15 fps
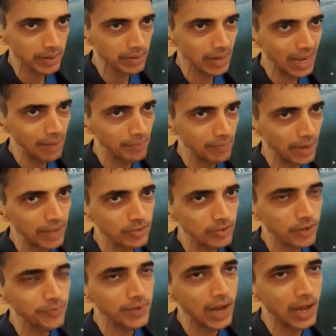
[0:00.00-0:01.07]
But I'm
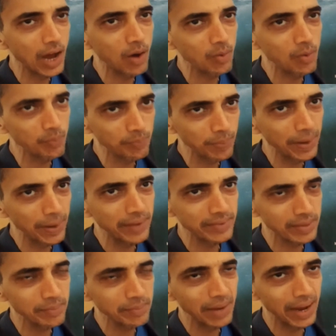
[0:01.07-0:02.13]

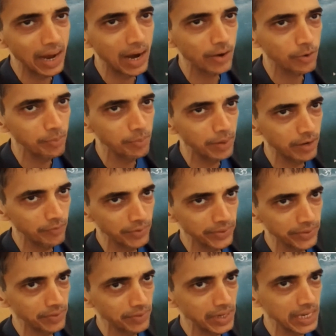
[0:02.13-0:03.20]
placing my argument
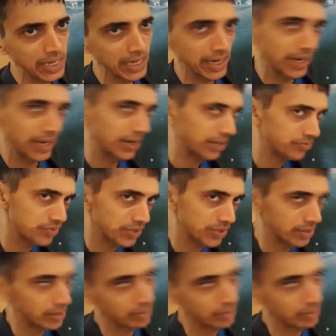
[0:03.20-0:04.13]
vis-a-vis current density.